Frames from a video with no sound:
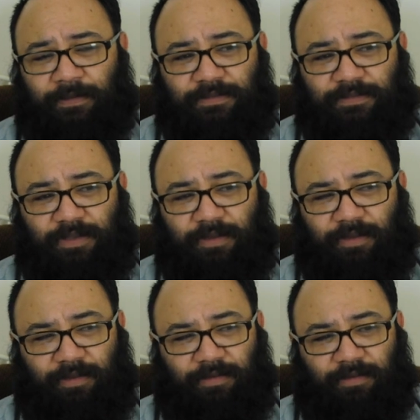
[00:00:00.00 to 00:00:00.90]

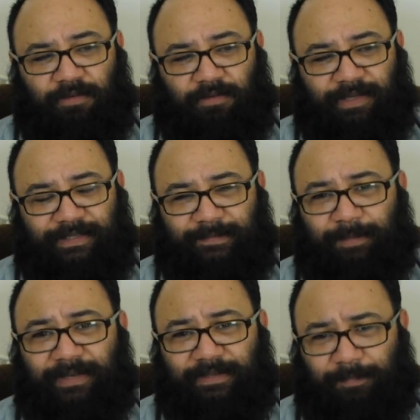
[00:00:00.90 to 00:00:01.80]
So
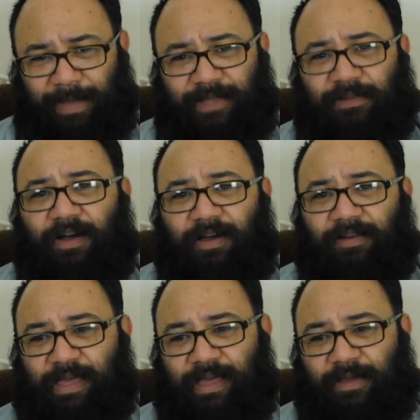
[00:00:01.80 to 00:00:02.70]
expect to pay a lot,
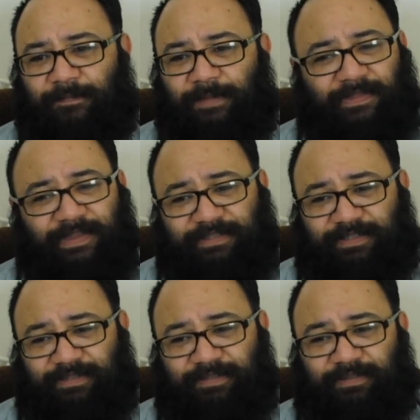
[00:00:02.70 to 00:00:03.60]
and that's
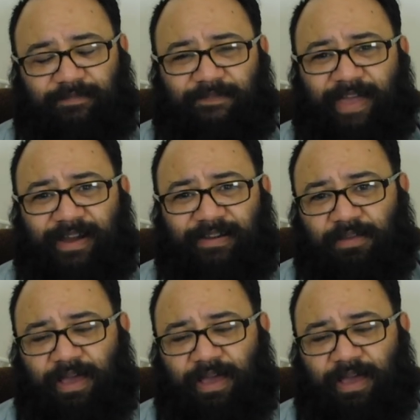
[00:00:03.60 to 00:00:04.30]
just the fact.